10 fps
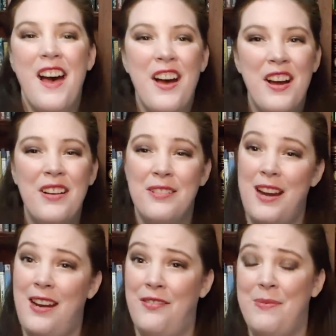All
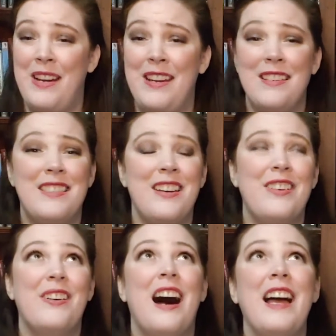right, everybody.
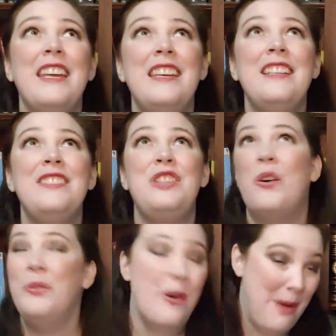So I
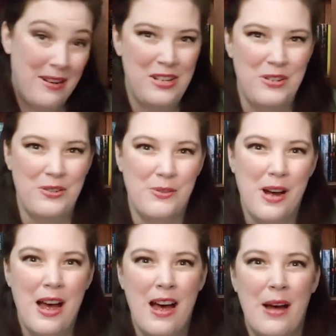don't know about you,
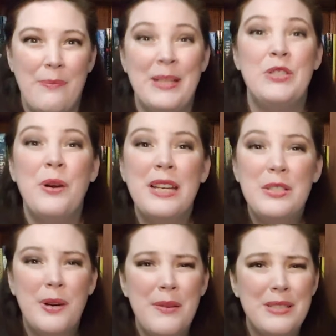but
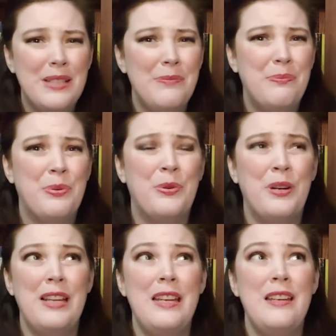2020 was a
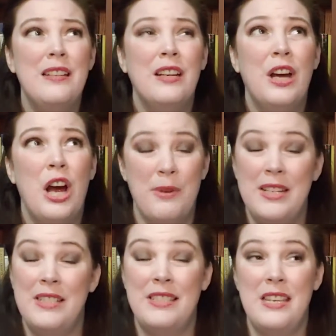pretty
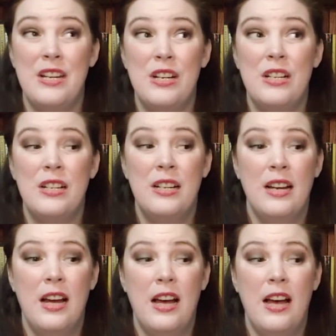horrendous year.
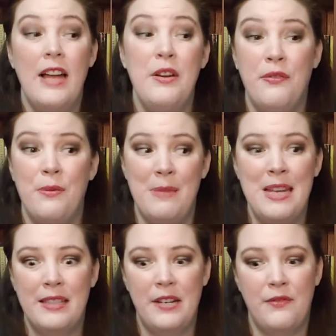I know for me
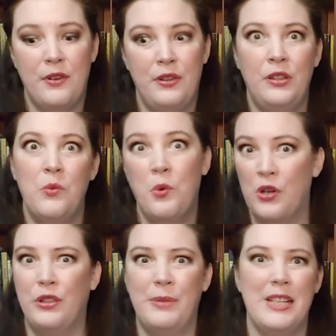and like for the
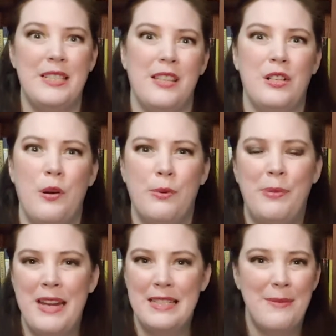world because of the global
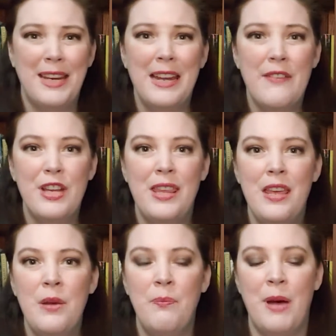pandemic and
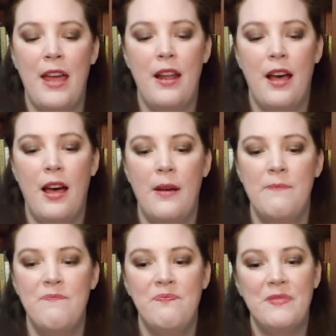everything, but
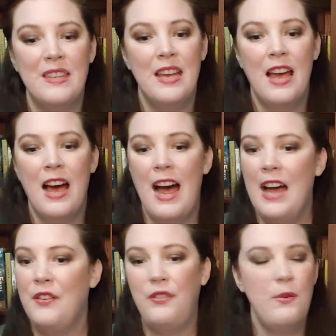I
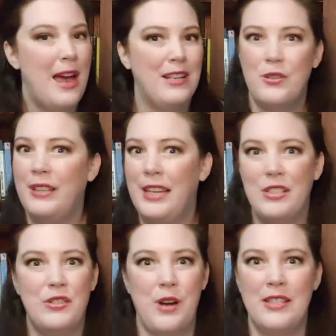had a few extra like
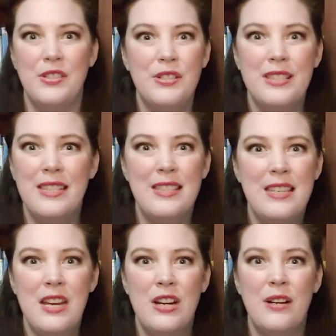stressors this
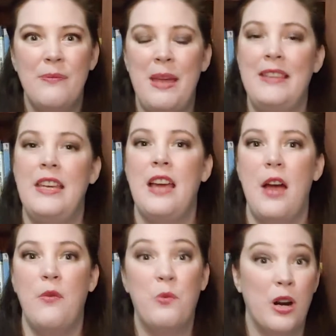year. Mainly,
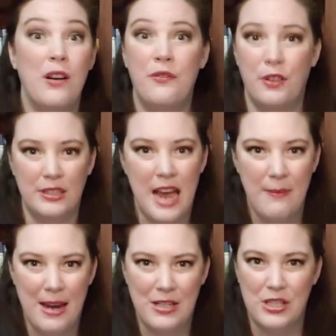I work
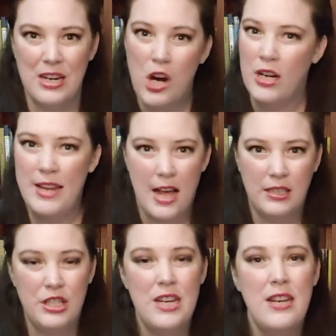full-time actually in
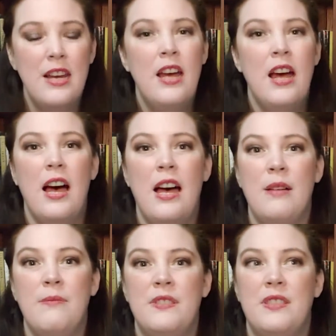cardiology.
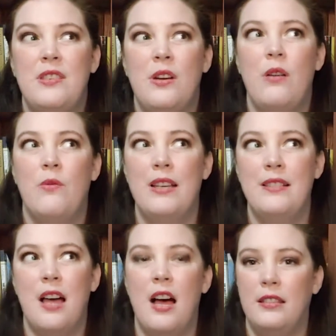So I
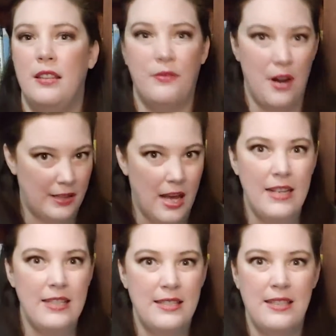was on the front
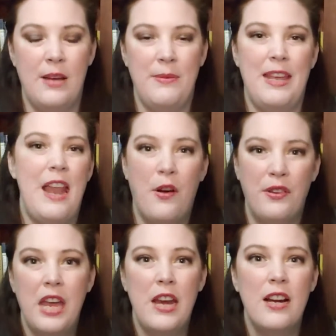lines in
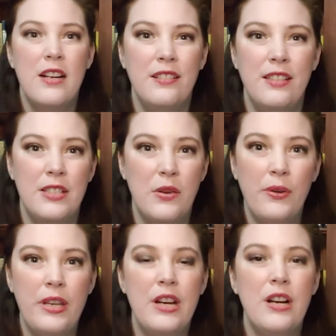healthcare this
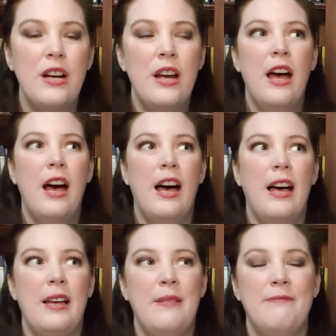whole year.
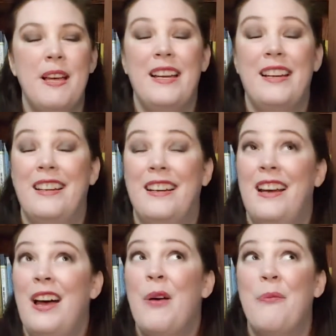
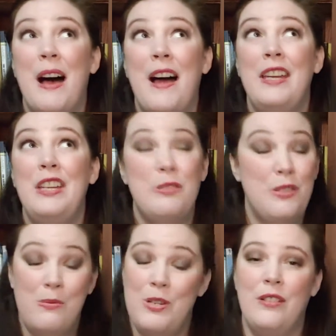My
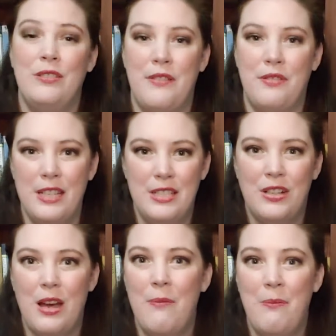YouTube channel definitely
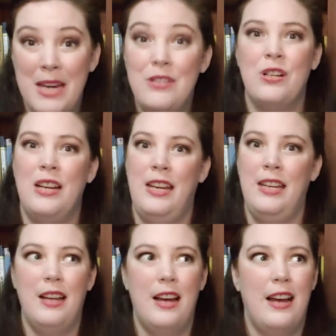took a major
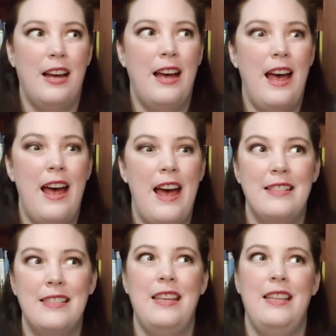hit,
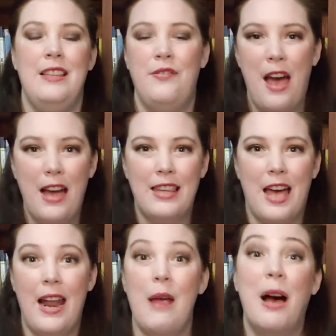as did the fact
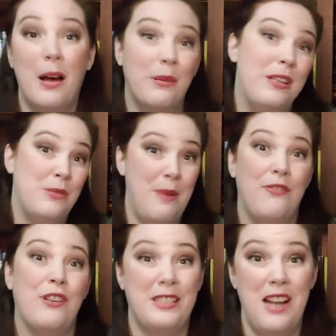that I published my
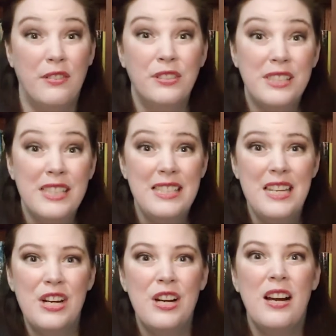first novel this
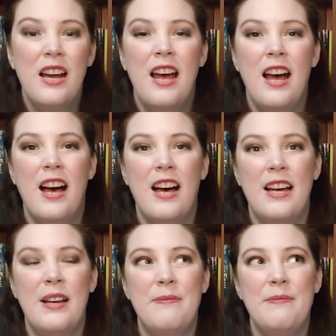year,
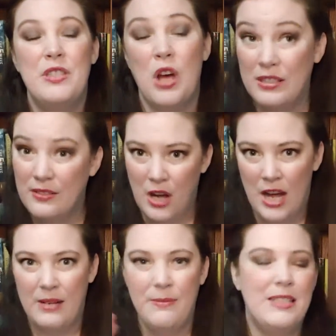Songs of
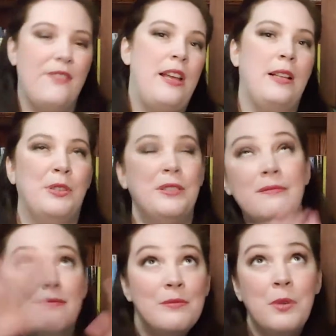Autumn. It's available
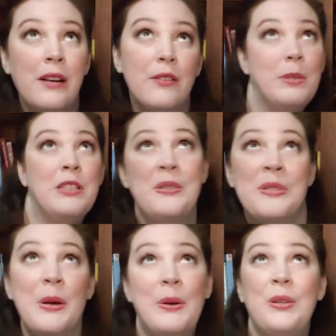wherever books are
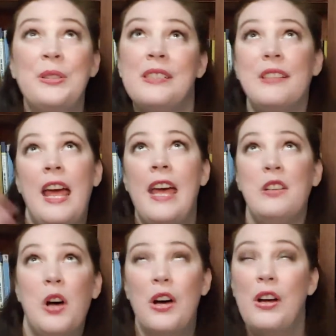sold
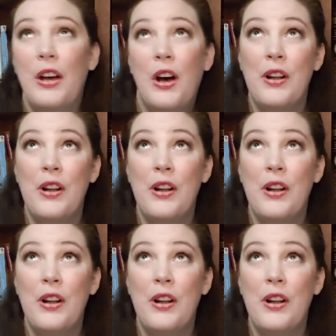and on